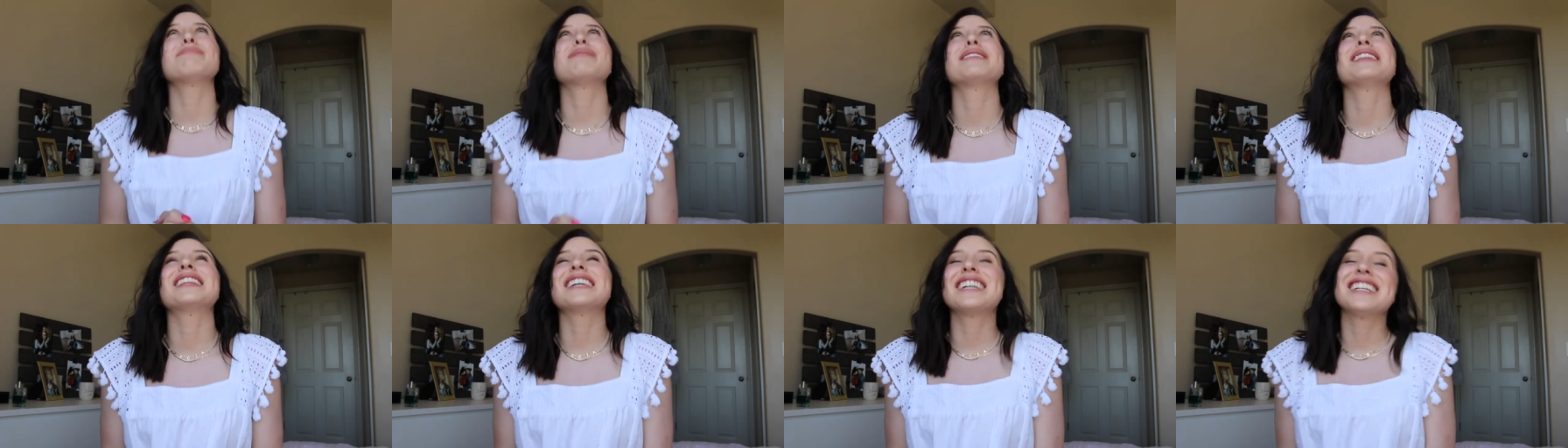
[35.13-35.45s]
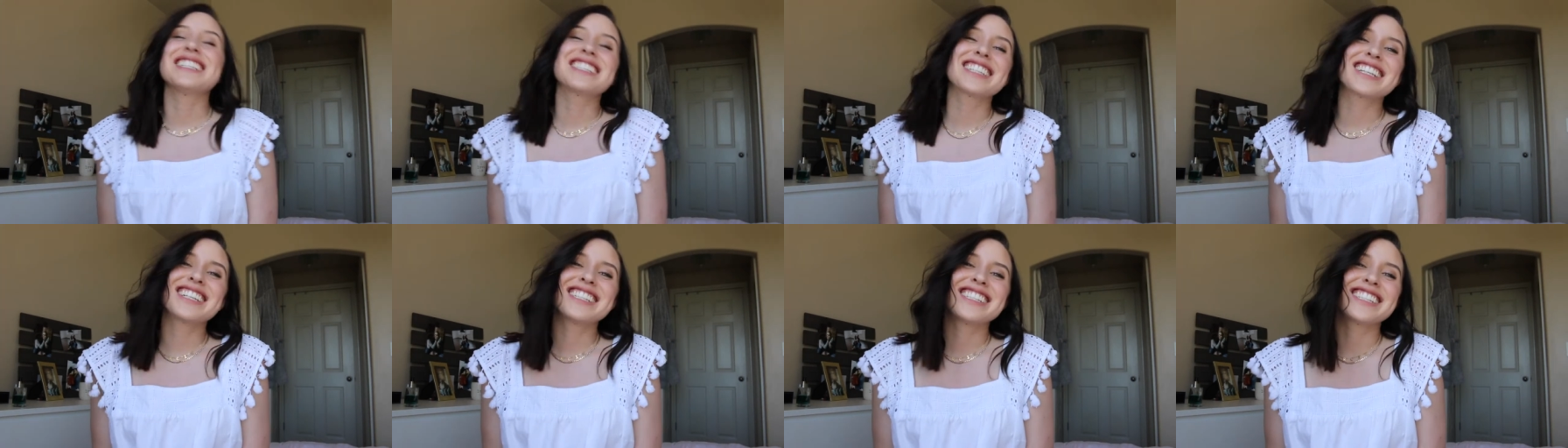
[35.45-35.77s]

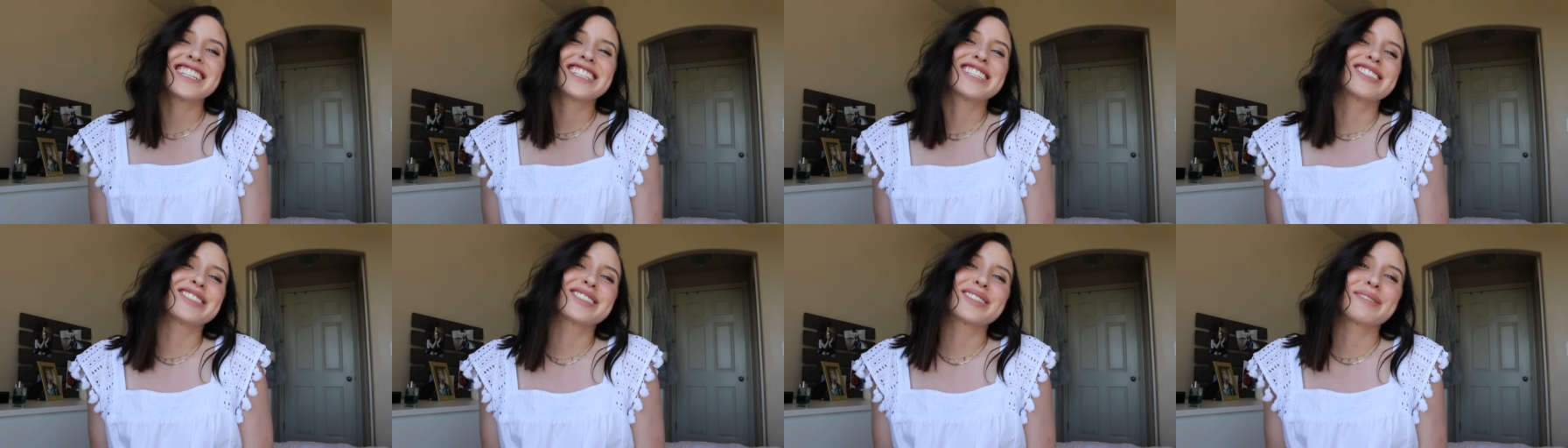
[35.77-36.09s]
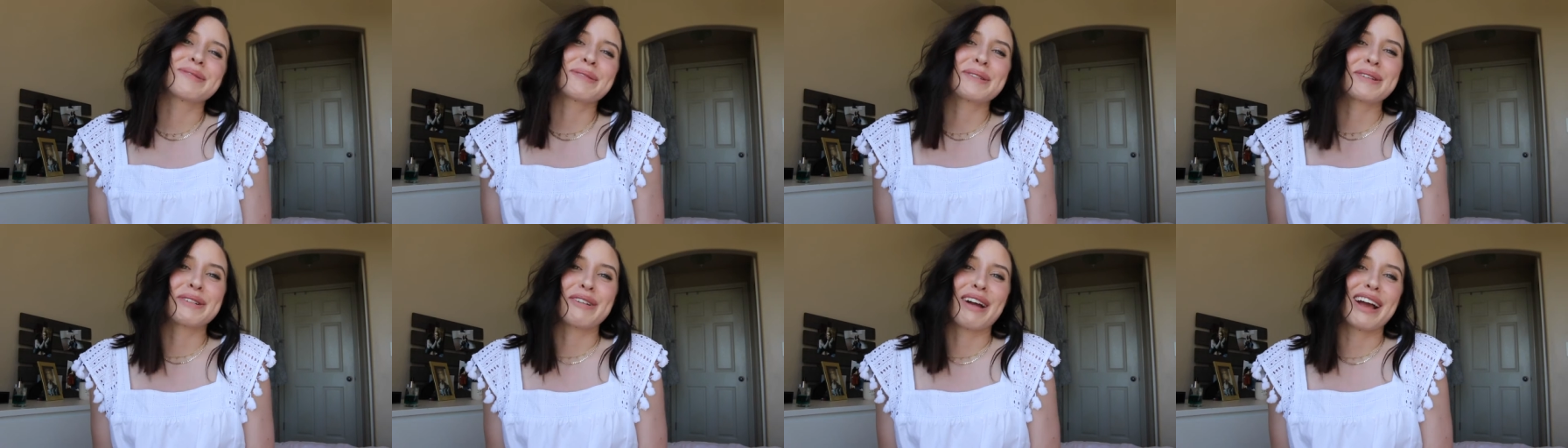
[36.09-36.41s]
please consider
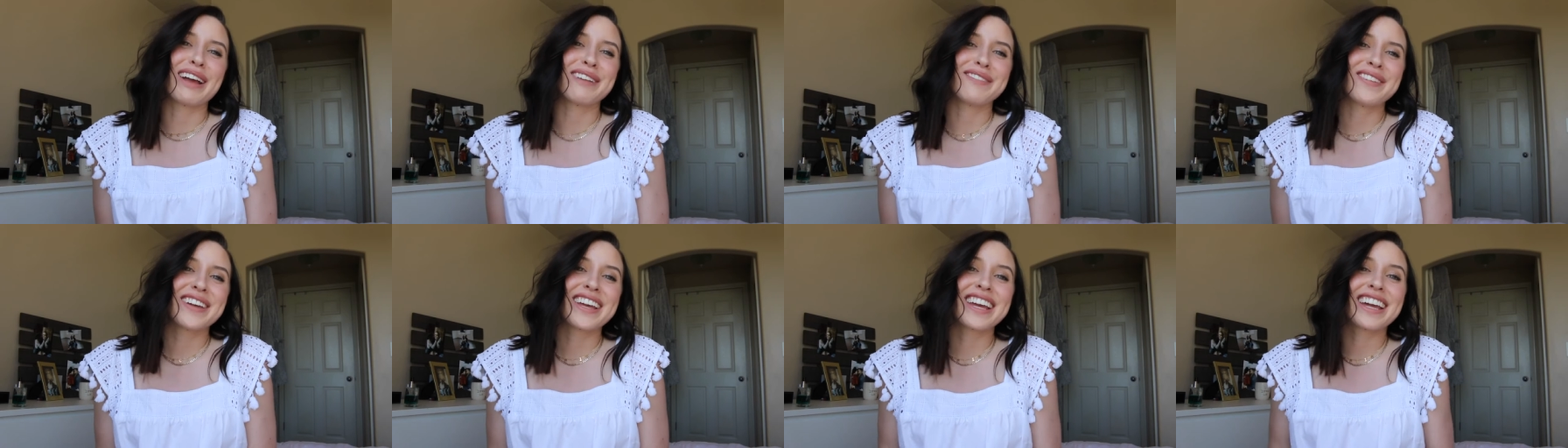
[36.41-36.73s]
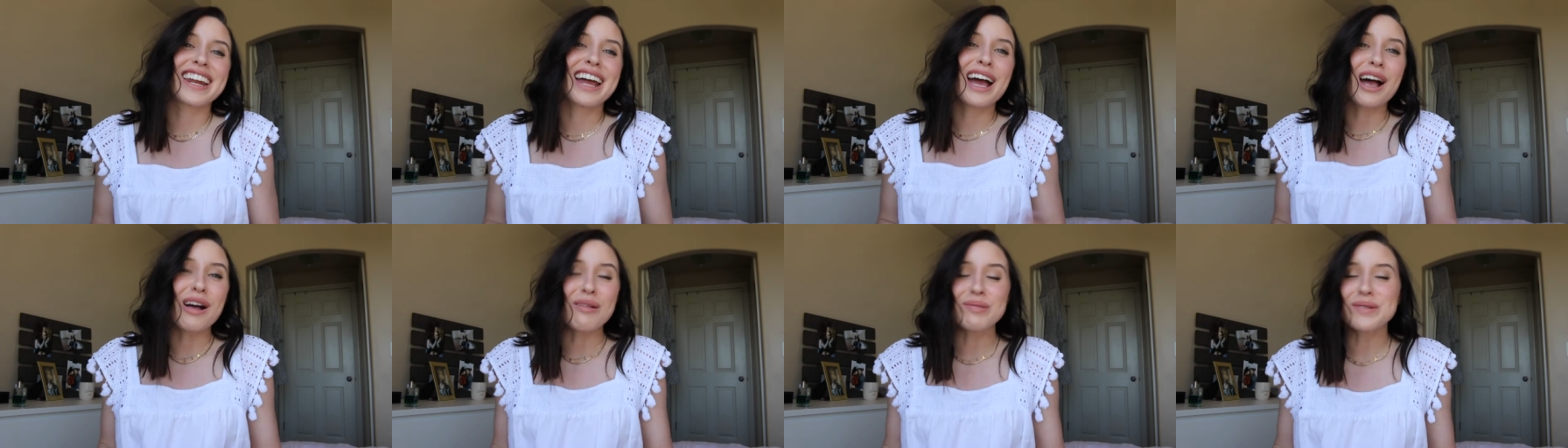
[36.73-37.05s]
subscribing.
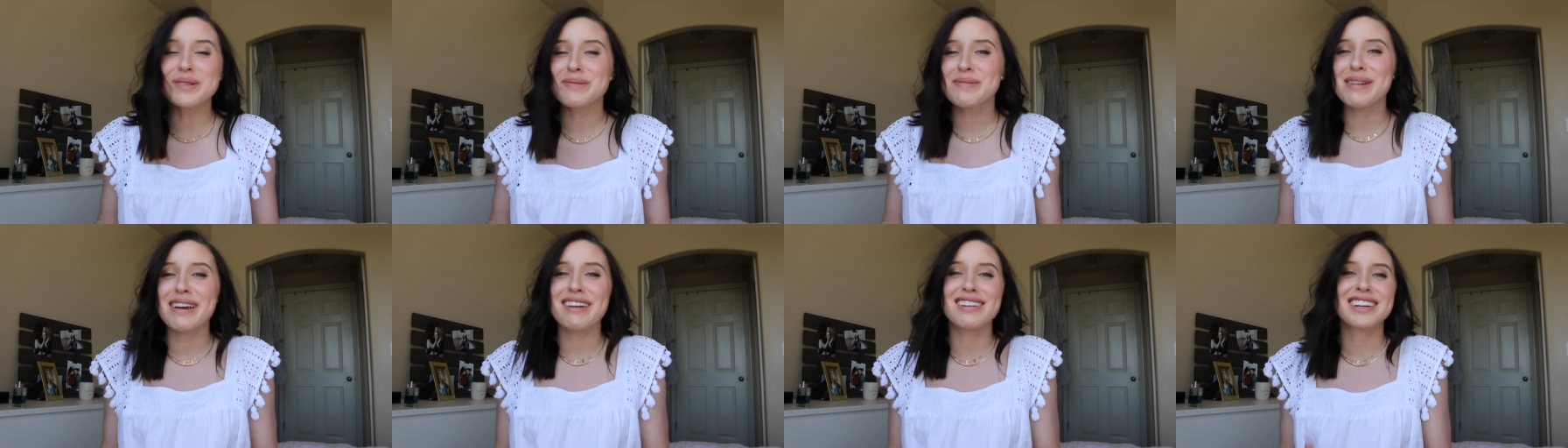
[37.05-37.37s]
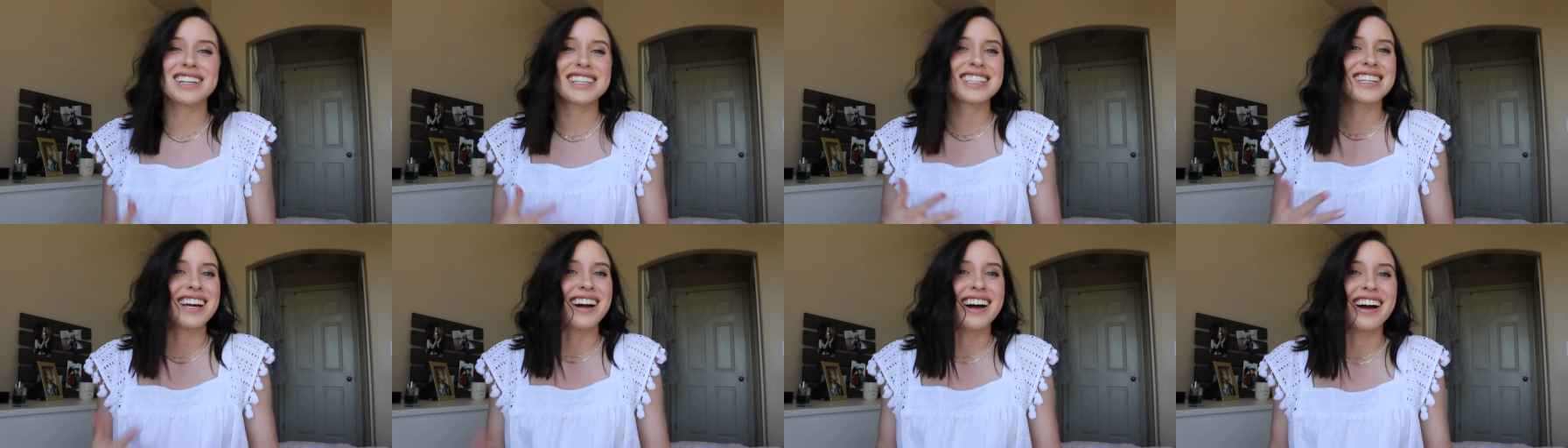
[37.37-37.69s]
It helps me out
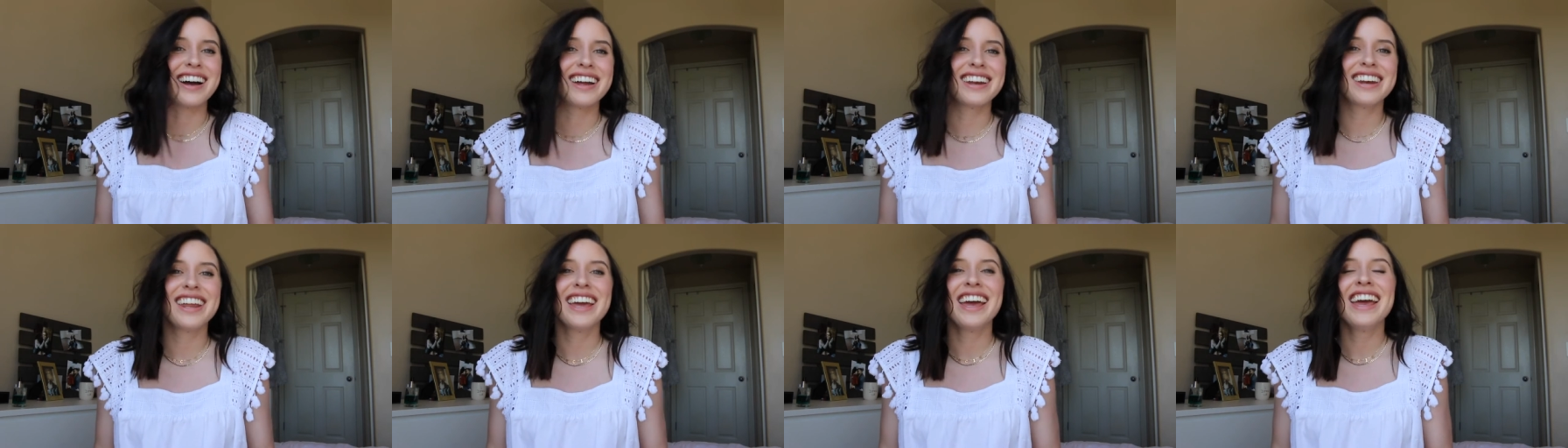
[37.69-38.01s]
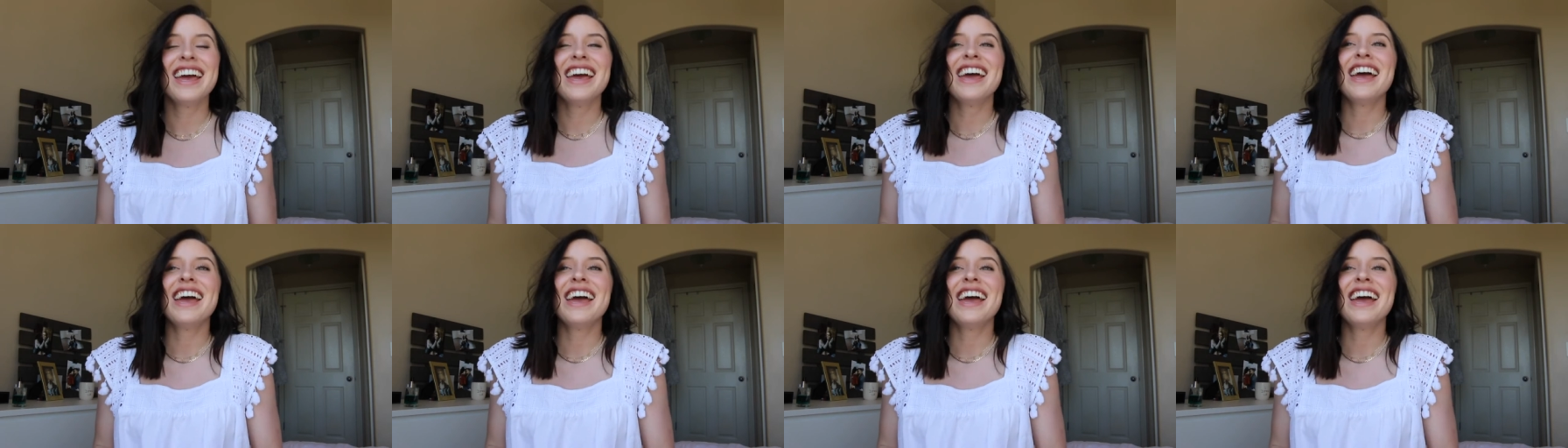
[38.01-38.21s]
a ton.